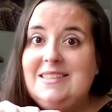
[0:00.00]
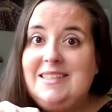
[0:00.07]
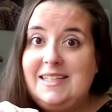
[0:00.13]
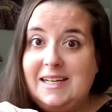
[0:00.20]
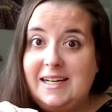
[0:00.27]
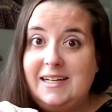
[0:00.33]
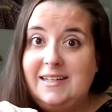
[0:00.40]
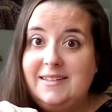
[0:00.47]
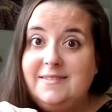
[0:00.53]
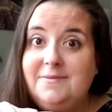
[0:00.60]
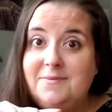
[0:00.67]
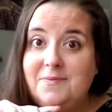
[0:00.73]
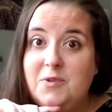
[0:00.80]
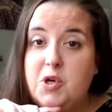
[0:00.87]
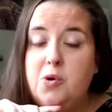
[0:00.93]
Yeah?
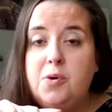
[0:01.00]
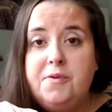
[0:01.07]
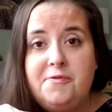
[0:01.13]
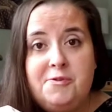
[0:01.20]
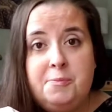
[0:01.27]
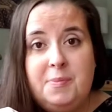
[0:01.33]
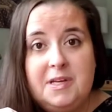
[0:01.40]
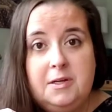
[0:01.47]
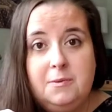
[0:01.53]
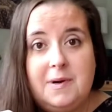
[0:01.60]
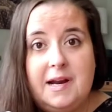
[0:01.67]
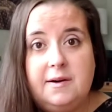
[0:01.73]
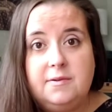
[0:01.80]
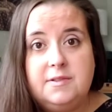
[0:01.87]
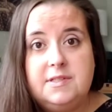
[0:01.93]
Who have you been
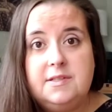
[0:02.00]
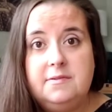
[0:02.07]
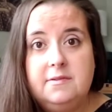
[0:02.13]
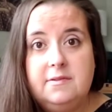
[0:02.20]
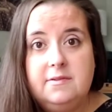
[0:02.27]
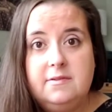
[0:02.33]
around?